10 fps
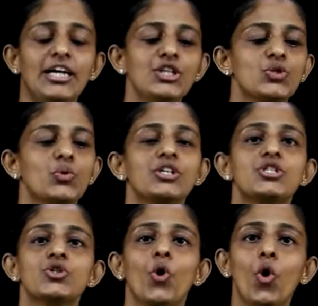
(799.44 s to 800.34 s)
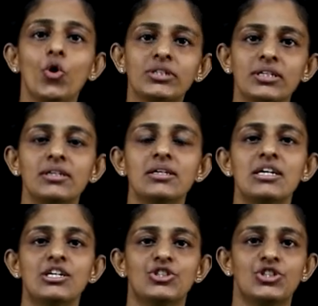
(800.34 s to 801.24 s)
into a total
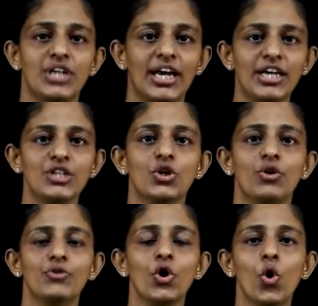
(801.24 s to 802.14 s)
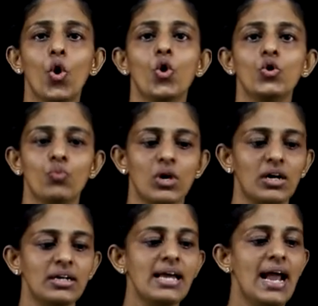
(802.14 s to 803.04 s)
change of the whole
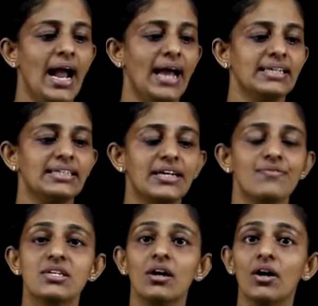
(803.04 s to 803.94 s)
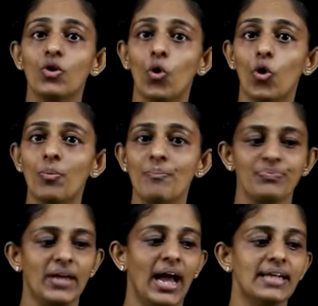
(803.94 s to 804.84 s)
world and it gives her
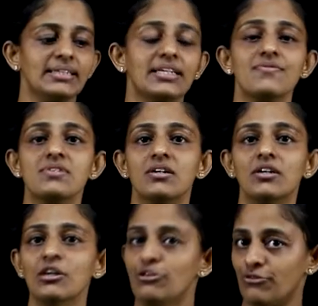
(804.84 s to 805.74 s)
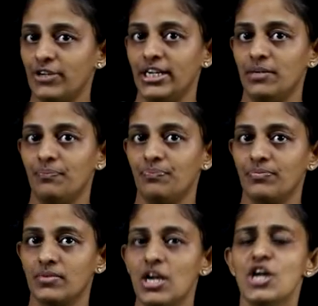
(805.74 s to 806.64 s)
hope and it gives her freedom.
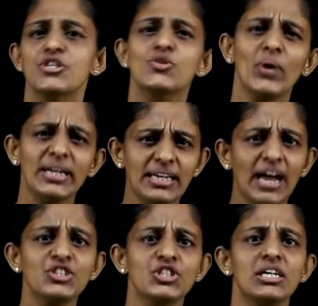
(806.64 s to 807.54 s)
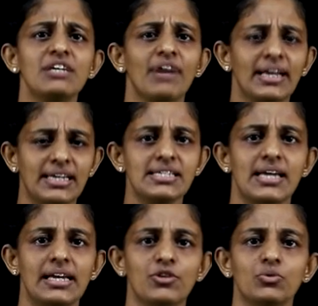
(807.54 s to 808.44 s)
So, in a nutshell, if I can
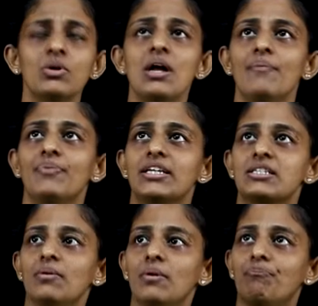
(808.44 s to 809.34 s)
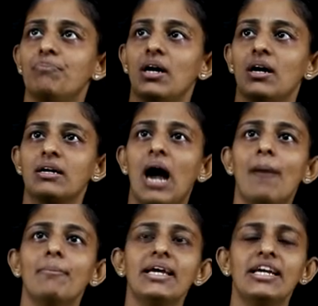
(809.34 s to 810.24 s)
tell you that uh,
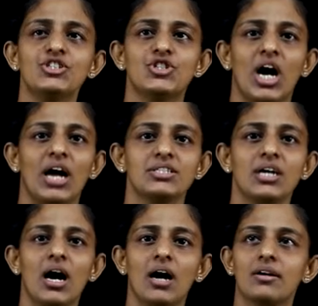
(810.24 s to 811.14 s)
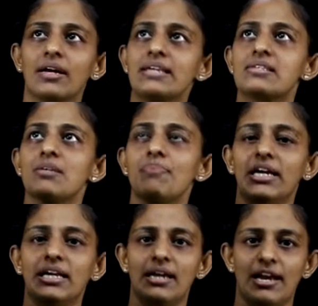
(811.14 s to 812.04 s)
Kambili and Jaja are raised up
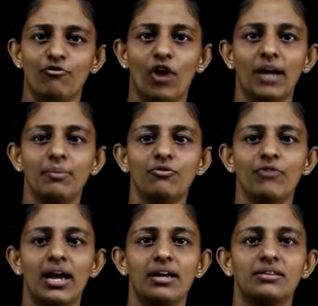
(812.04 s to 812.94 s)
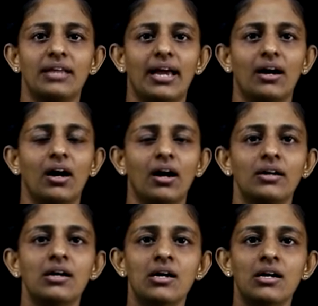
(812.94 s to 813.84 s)
in an environment where they are